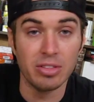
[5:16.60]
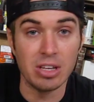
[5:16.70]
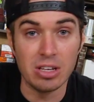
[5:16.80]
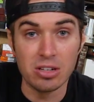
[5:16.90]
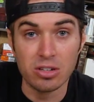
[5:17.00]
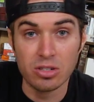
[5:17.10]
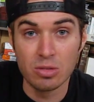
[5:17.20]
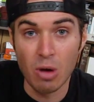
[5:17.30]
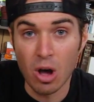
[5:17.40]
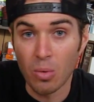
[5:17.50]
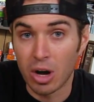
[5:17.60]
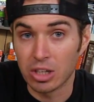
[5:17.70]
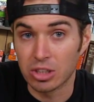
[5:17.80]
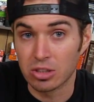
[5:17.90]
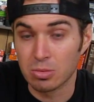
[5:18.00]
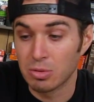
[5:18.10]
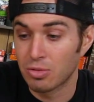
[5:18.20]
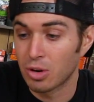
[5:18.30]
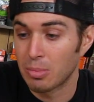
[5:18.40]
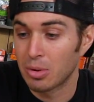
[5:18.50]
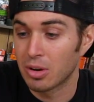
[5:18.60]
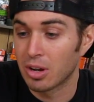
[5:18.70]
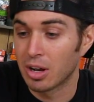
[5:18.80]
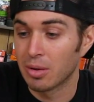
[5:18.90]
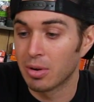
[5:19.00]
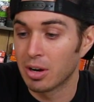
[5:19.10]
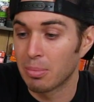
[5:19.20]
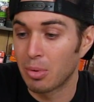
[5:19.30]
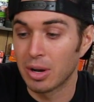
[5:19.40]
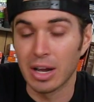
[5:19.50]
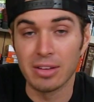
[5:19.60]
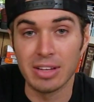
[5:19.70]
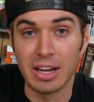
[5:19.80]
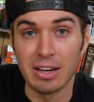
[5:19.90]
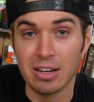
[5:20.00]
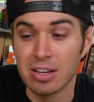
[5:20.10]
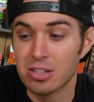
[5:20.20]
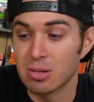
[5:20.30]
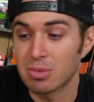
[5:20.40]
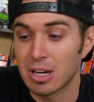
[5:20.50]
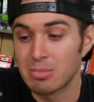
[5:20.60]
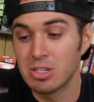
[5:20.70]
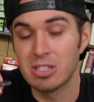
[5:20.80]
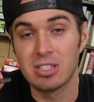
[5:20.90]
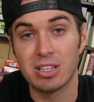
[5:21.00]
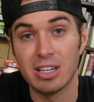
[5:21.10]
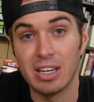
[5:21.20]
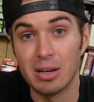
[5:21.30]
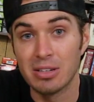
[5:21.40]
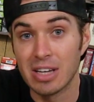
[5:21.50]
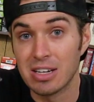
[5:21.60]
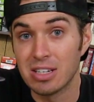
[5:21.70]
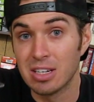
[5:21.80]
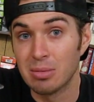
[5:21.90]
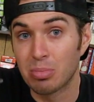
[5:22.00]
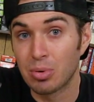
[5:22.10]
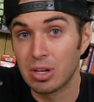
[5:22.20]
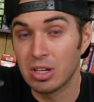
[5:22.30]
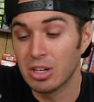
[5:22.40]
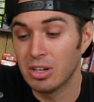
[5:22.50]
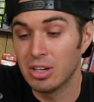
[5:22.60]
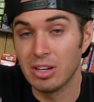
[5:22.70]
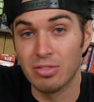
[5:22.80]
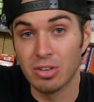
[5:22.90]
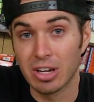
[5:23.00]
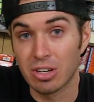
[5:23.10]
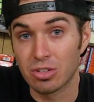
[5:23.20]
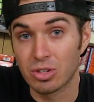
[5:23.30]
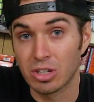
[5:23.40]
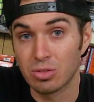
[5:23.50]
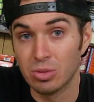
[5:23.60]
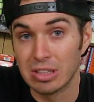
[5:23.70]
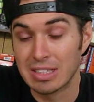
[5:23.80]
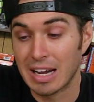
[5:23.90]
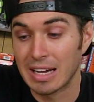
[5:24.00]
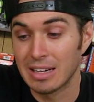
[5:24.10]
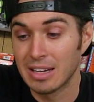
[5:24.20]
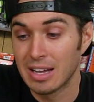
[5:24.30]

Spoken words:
the small washers, before I put it on, I wanted to point out that sometimes these can get dented in pretty good if you like your trucks really tight,